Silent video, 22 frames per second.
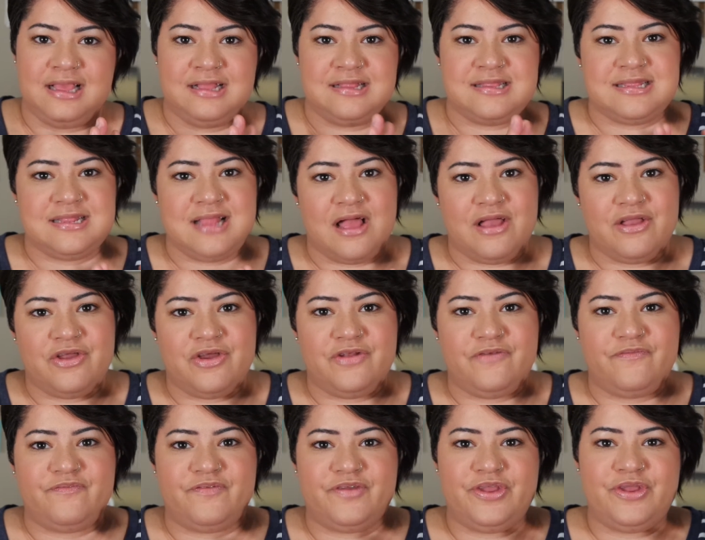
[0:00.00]
it's not
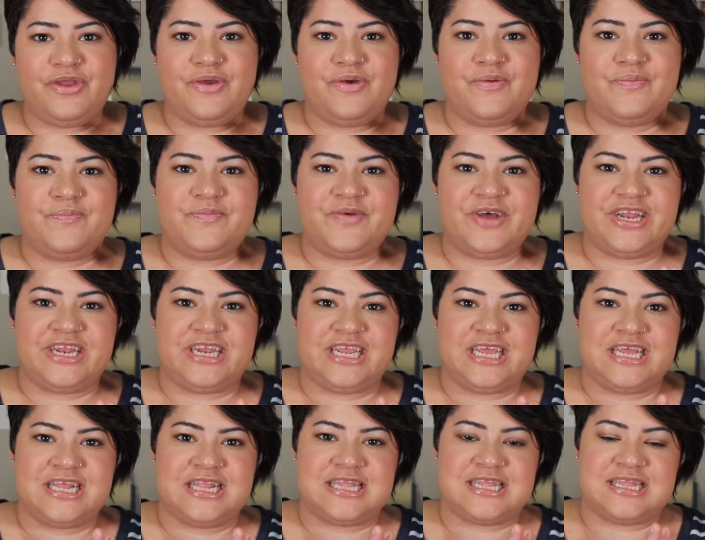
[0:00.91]
good for you, but
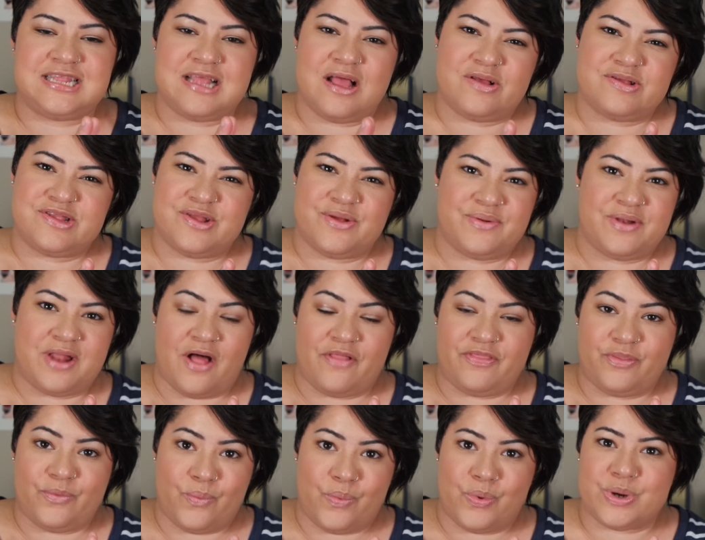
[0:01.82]
it's also
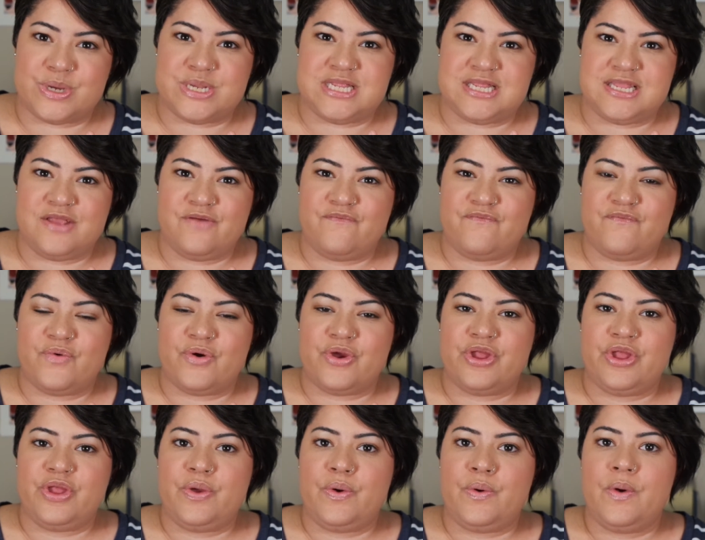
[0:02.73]
not the worst thing
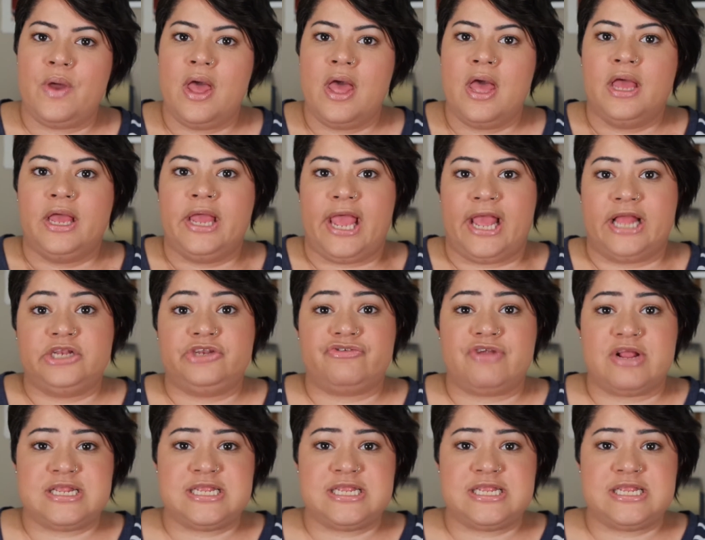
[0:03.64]
for you, and